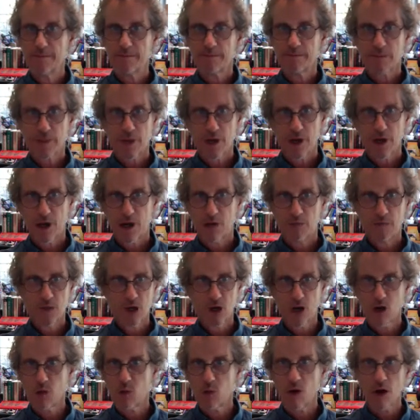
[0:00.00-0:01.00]
you're
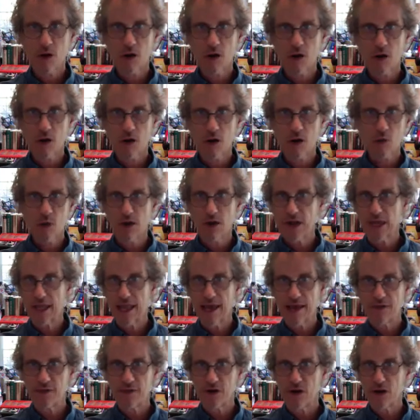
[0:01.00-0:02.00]
going to work well
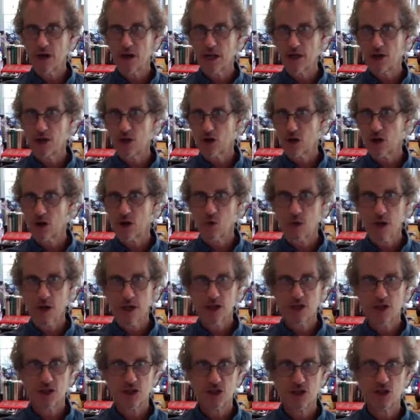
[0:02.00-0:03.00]
together and you're going
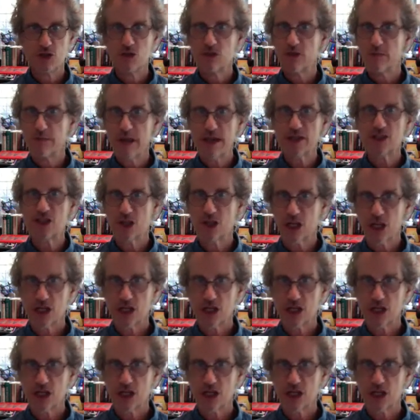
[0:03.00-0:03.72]
to do the best you can